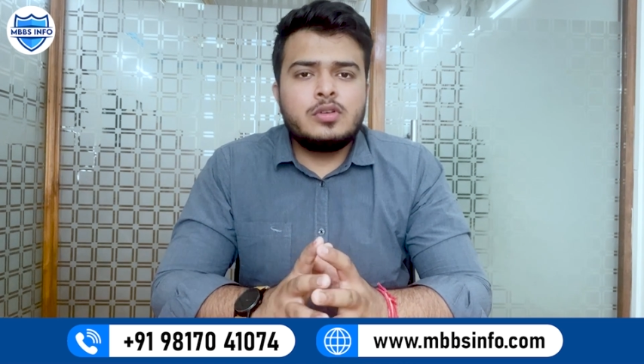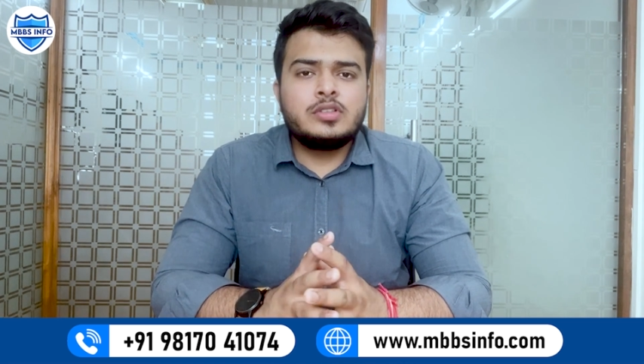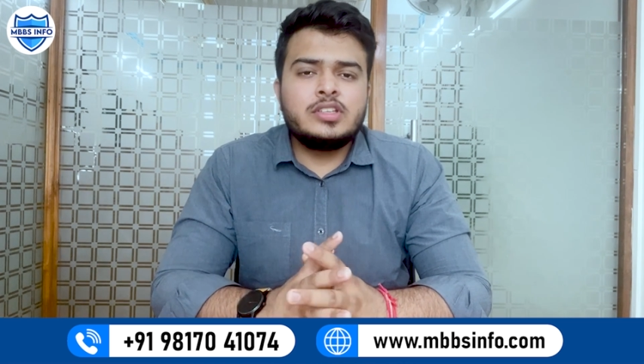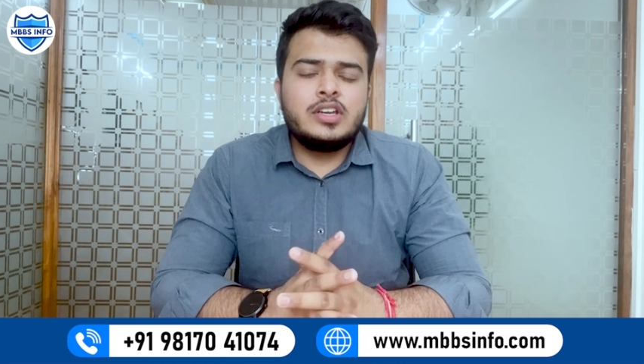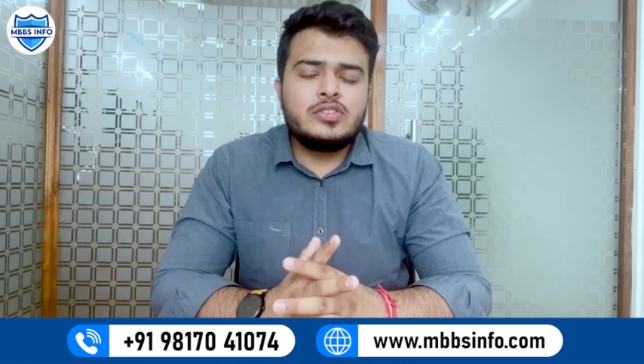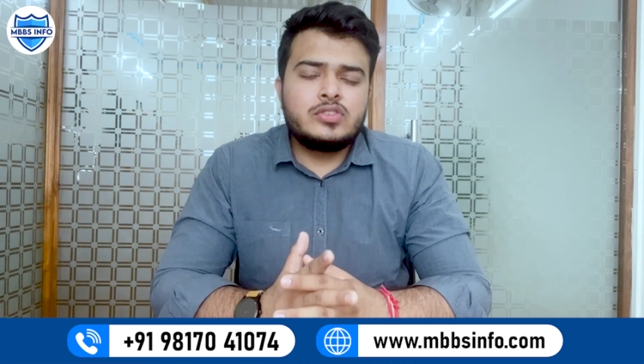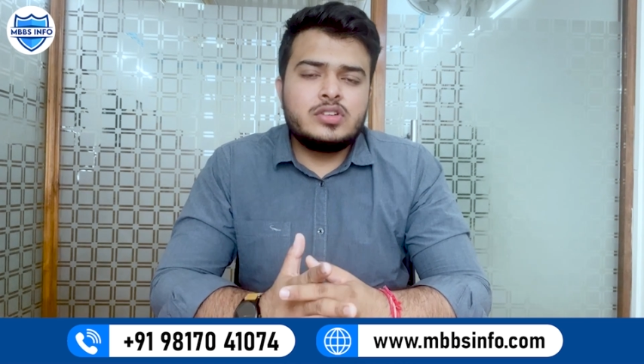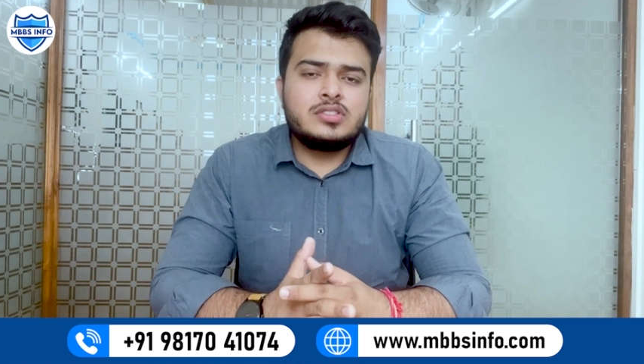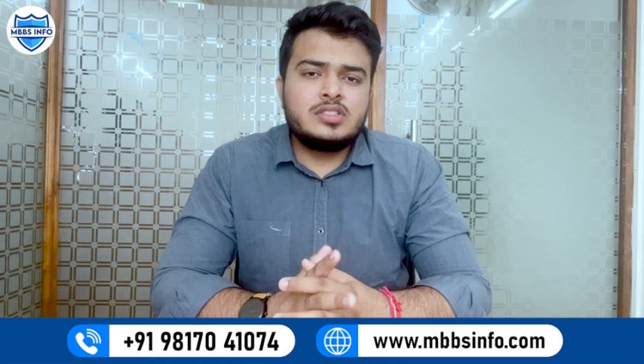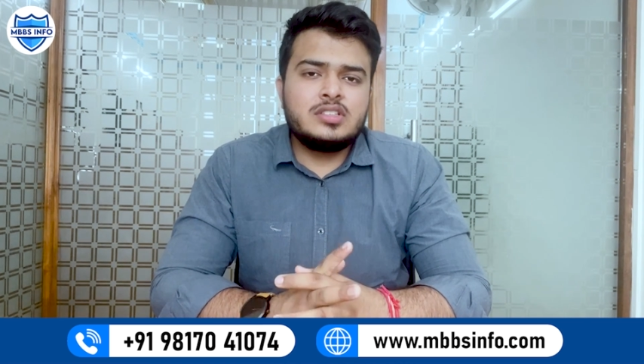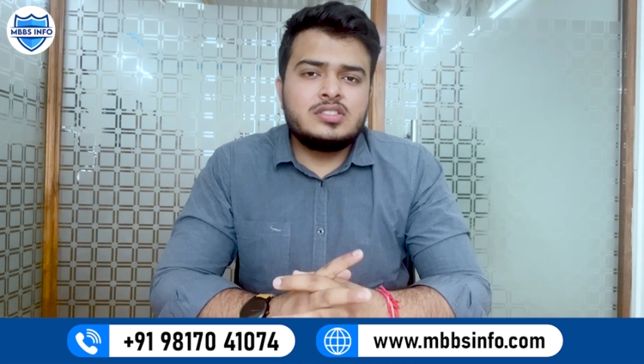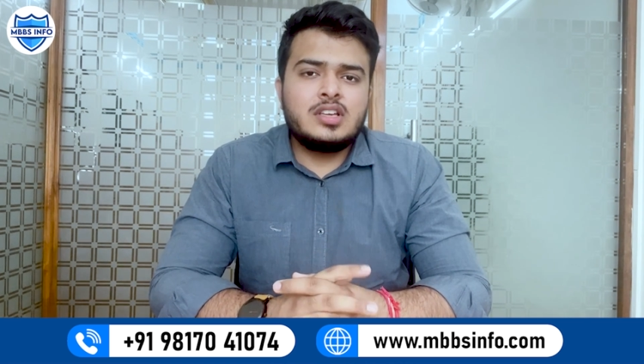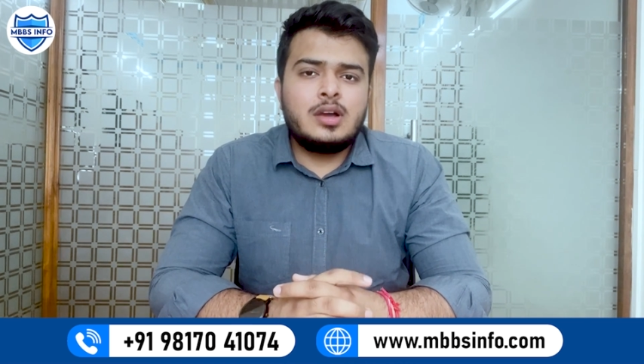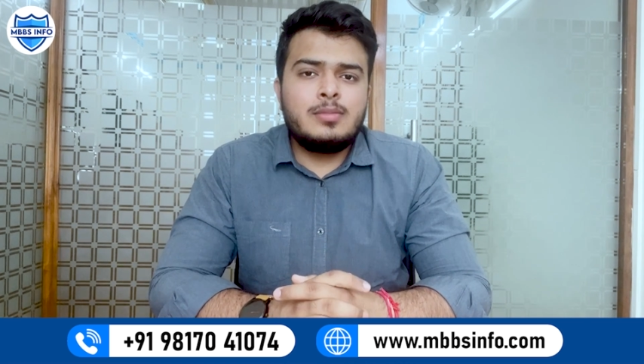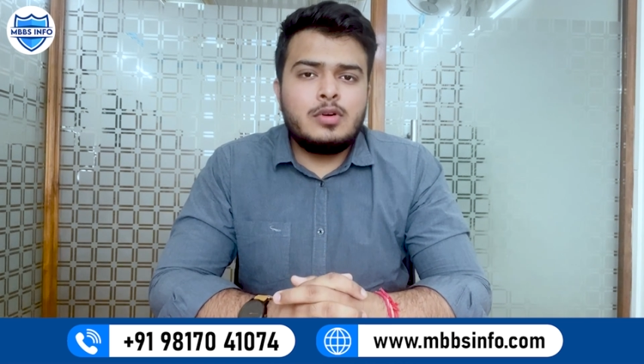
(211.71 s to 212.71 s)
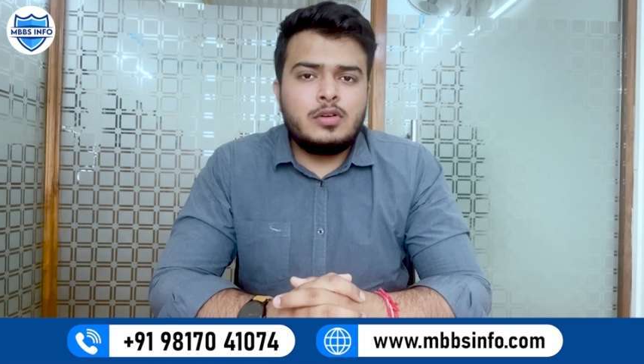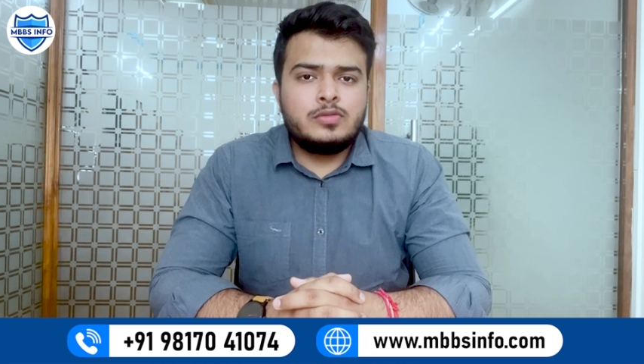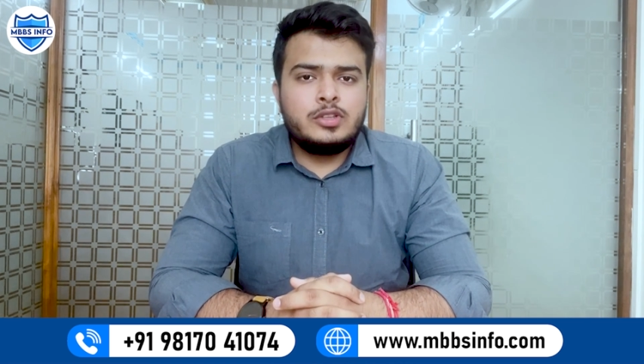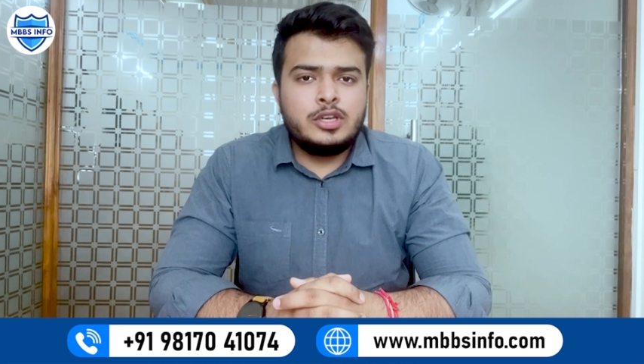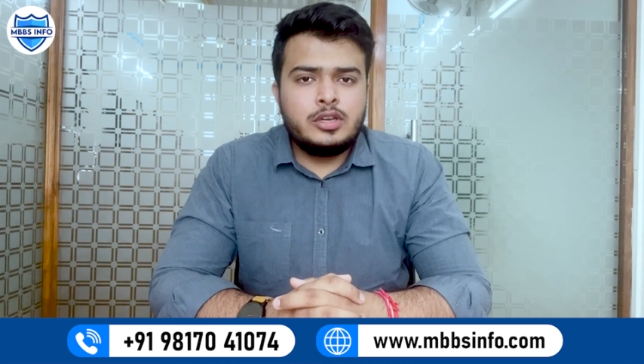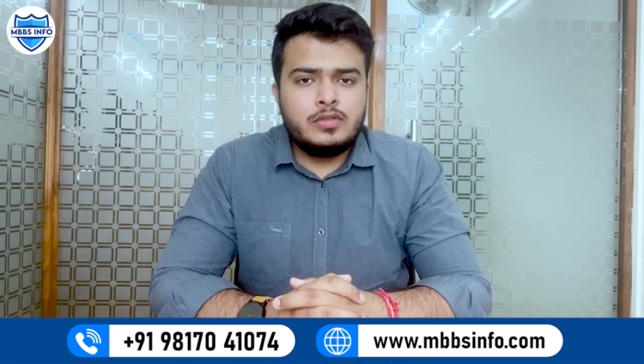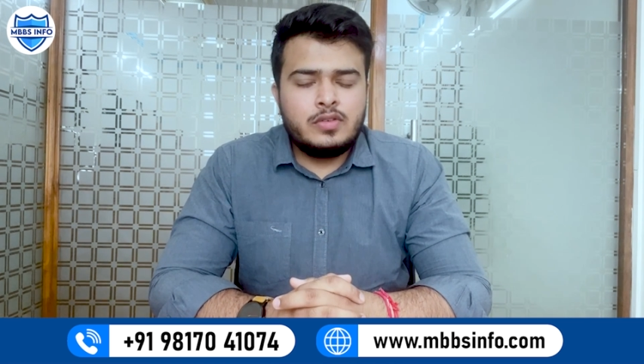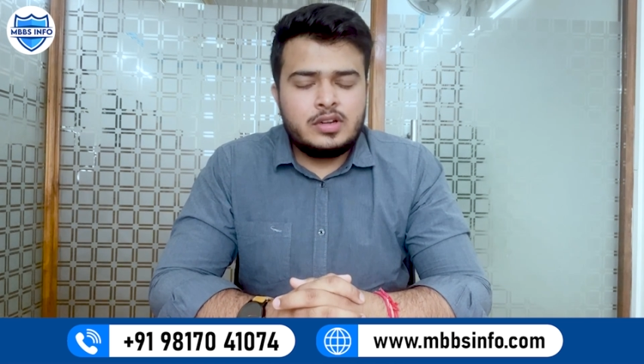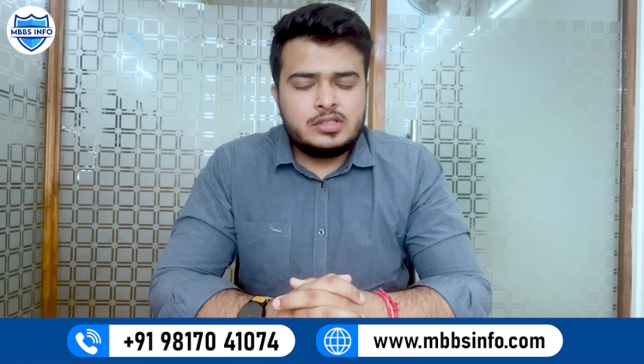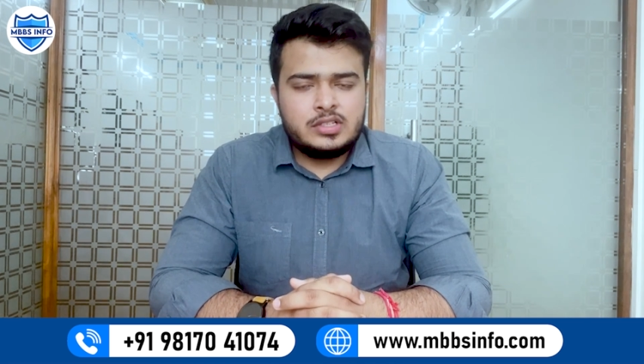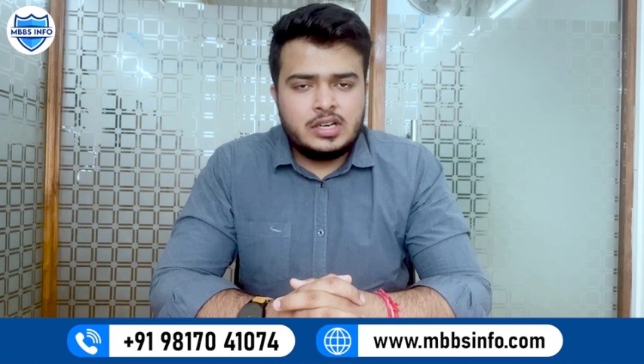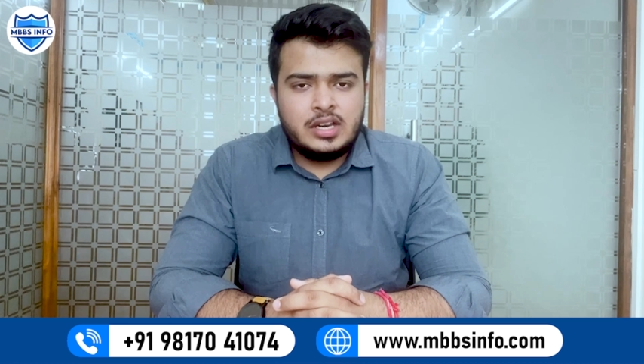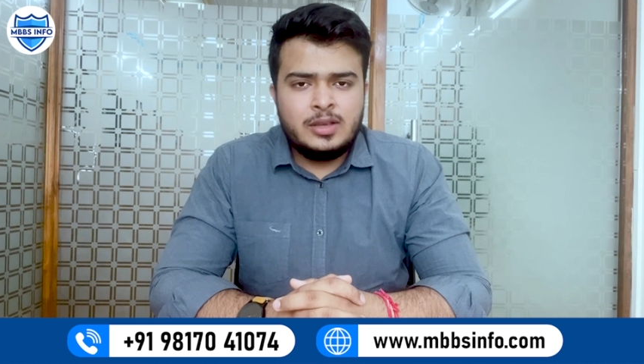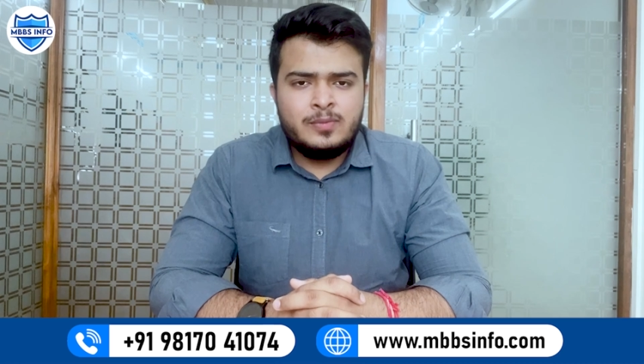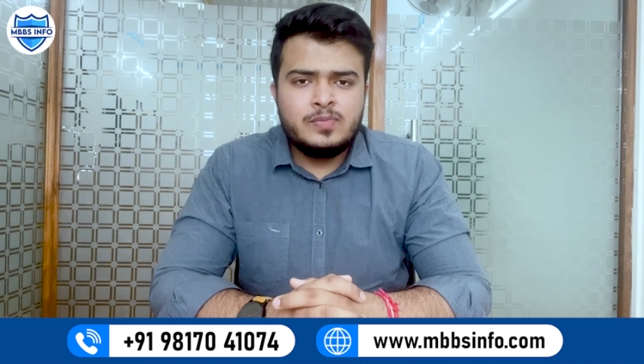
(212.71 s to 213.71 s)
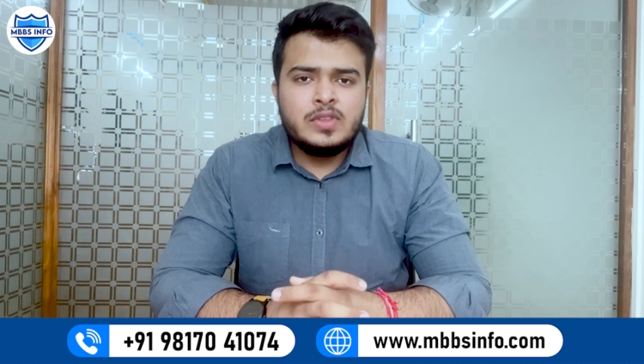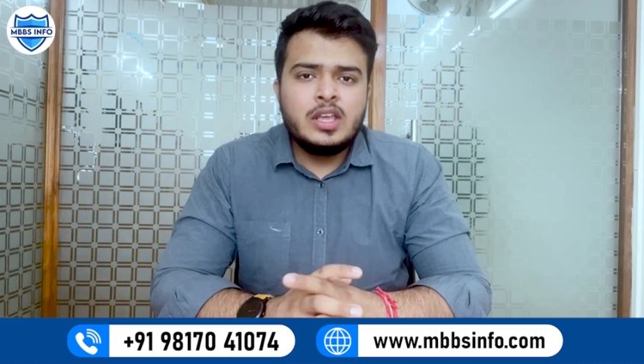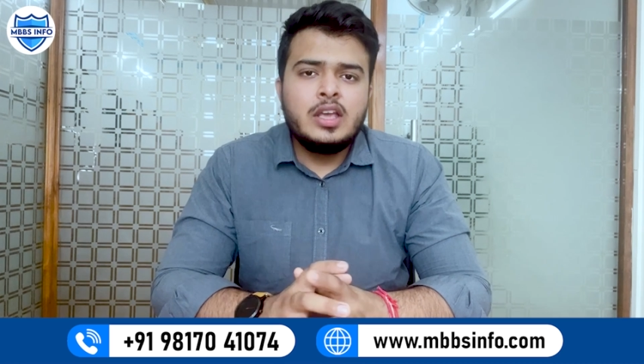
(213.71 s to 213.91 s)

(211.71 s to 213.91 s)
the entrance exam of the university.